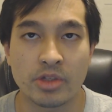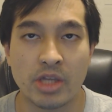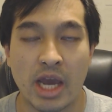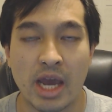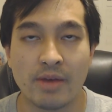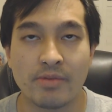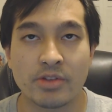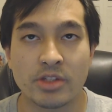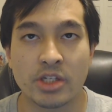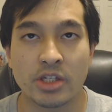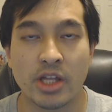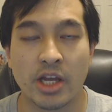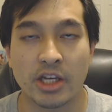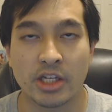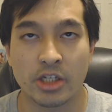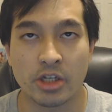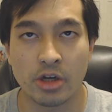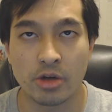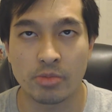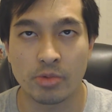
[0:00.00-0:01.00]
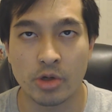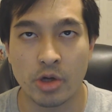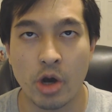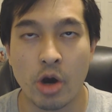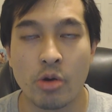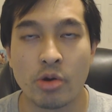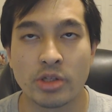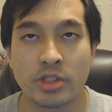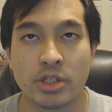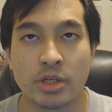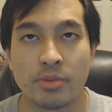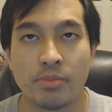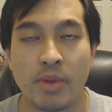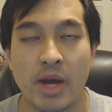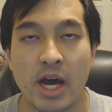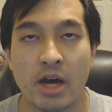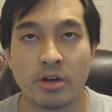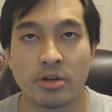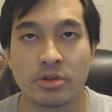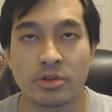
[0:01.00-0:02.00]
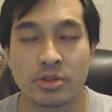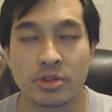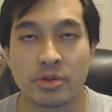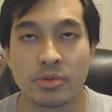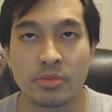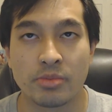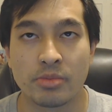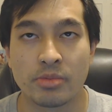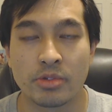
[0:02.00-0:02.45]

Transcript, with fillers: having to like um, go into Mal's